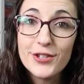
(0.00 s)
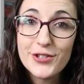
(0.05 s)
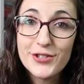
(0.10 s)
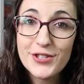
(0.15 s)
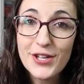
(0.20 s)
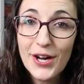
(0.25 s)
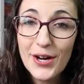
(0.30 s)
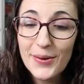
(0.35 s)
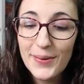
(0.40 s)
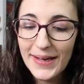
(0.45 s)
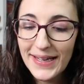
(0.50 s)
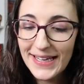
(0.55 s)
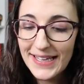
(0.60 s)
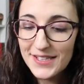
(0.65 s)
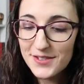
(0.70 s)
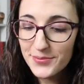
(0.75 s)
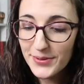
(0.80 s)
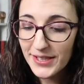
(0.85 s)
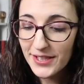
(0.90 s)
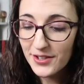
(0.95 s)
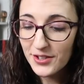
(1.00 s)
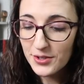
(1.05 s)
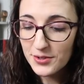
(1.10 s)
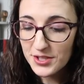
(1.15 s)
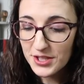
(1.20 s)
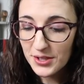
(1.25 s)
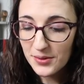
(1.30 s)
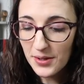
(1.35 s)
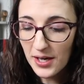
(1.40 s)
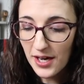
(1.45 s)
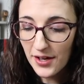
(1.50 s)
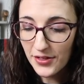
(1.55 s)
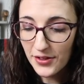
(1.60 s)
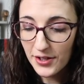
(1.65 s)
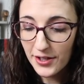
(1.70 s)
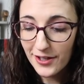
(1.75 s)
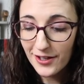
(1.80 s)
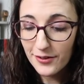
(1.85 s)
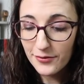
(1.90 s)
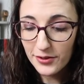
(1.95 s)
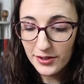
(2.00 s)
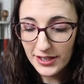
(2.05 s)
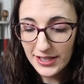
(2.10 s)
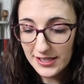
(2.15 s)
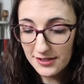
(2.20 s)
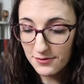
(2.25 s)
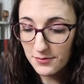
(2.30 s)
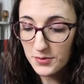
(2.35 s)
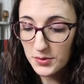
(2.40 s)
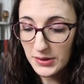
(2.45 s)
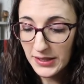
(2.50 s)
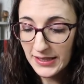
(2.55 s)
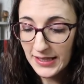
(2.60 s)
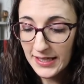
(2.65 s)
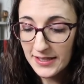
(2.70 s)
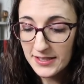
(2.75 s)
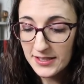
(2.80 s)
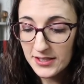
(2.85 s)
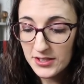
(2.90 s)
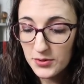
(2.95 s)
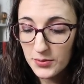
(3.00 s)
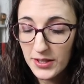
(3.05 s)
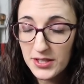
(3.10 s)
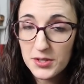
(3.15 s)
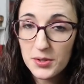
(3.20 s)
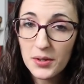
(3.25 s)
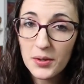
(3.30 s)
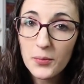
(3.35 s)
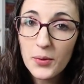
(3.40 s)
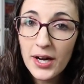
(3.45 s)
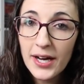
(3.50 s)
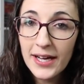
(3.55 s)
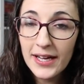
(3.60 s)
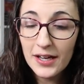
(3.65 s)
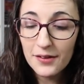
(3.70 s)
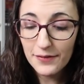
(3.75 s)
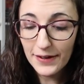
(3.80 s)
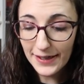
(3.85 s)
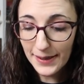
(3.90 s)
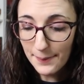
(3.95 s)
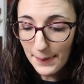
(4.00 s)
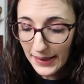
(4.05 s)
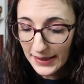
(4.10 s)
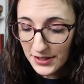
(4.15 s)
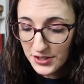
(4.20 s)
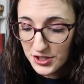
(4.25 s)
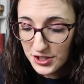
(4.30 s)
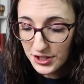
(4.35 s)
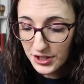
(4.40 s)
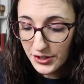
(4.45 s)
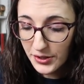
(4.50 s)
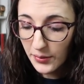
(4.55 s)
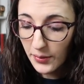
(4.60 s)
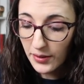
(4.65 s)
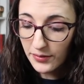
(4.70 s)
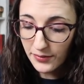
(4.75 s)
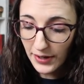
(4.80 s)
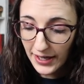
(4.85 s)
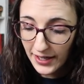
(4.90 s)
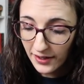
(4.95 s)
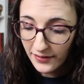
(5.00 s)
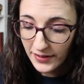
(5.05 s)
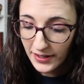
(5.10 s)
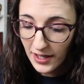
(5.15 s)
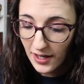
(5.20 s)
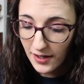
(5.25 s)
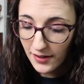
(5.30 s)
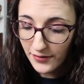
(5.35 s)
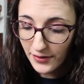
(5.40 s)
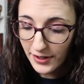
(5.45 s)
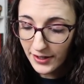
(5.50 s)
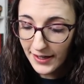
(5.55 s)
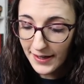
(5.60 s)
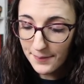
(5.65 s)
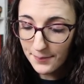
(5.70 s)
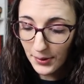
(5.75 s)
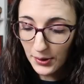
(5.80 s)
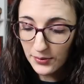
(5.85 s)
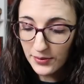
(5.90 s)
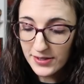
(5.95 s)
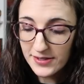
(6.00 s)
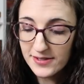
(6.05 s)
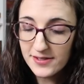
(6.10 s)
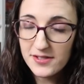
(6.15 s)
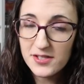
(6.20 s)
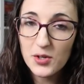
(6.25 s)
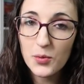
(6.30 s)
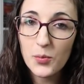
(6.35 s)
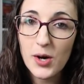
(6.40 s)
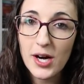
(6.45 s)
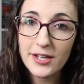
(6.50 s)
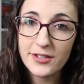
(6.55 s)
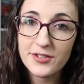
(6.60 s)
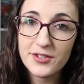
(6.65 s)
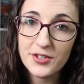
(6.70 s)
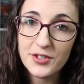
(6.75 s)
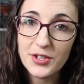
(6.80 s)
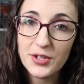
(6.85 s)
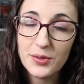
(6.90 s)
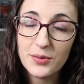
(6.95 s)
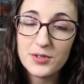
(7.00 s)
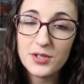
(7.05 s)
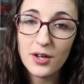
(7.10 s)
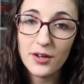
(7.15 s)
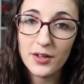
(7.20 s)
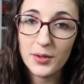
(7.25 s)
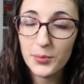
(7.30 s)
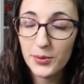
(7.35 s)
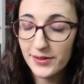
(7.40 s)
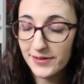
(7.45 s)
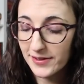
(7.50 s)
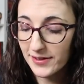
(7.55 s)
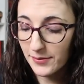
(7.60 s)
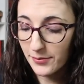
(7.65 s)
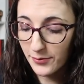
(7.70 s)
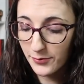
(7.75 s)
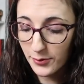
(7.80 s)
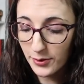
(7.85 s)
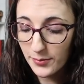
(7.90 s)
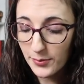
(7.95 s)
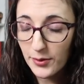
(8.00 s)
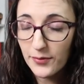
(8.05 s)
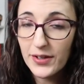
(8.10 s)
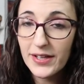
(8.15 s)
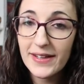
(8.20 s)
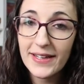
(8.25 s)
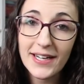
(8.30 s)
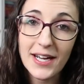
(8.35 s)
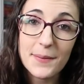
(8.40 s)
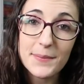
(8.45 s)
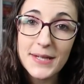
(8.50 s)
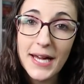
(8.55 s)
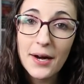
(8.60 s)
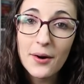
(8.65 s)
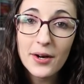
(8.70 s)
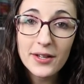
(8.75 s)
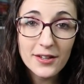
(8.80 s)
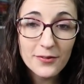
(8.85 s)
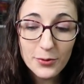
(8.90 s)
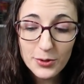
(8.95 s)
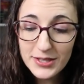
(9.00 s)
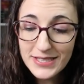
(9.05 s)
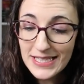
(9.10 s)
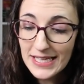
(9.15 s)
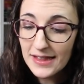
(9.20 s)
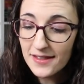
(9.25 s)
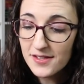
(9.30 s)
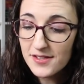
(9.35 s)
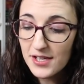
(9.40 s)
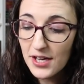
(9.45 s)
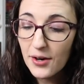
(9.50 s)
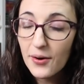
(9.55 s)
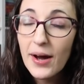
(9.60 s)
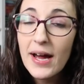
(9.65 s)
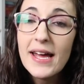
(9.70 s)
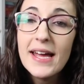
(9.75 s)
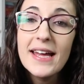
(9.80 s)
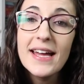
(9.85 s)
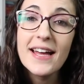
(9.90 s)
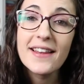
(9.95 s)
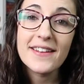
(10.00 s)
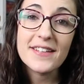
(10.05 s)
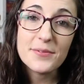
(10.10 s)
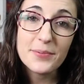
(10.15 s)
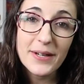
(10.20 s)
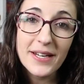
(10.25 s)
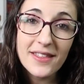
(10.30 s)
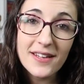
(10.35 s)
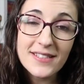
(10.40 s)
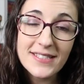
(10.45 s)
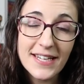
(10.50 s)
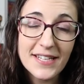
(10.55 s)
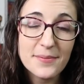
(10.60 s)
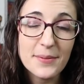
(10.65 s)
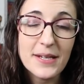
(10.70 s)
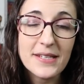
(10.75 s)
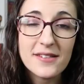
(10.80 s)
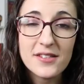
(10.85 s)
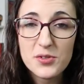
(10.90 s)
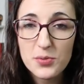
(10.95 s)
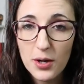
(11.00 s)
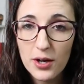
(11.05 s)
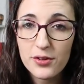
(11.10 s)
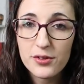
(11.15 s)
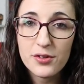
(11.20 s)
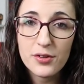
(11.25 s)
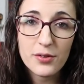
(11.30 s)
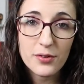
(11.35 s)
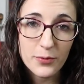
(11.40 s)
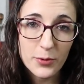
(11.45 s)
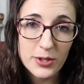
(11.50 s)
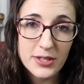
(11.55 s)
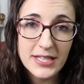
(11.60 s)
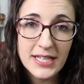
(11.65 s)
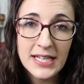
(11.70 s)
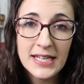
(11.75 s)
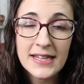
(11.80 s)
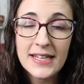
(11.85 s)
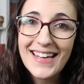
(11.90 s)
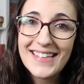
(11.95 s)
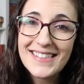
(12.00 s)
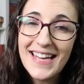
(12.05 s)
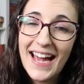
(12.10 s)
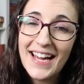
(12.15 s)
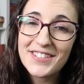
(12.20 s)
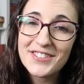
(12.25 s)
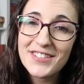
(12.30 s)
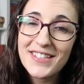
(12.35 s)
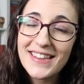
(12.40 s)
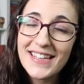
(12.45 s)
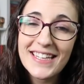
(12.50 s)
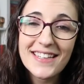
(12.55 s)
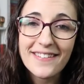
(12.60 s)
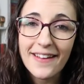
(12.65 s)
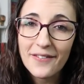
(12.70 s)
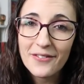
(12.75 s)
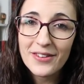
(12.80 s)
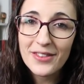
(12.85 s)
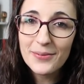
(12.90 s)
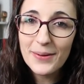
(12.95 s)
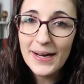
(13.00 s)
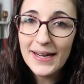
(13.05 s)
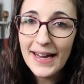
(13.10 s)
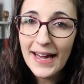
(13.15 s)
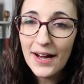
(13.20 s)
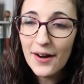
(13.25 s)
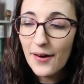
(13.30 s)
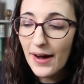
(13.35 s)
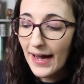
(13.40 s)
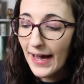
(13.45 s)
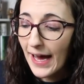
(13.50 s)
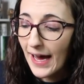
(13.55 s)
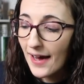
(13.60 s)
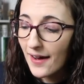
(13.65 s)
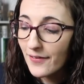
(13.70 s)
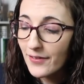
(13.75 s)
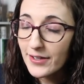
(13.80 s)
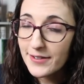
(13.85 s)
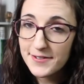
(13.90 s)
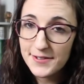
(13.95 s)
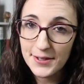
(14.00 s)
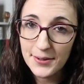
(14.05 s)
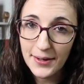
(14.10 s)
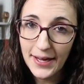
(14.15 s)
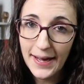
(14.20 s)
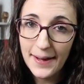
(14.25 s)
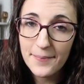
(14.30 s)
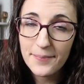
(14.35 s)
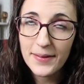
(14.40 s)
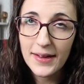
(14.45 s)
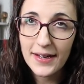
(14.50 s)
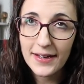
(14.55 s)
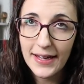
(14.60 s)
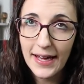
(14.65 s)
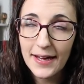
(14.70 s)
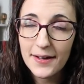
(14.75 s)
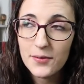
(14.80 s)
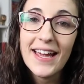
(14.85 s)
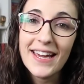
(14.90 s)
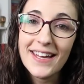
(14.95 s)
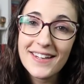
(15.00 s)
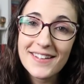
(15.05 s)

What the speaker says: So it is read a new to you author, released from 2019-2021, recommended to you, read on the cover, and bonus is to watch the new To All the Boys I Loved Before movie that comes out on the 14th. So this readathon takes place the 12th through the 14th. It's actually the 11th right now. I have a snow day again.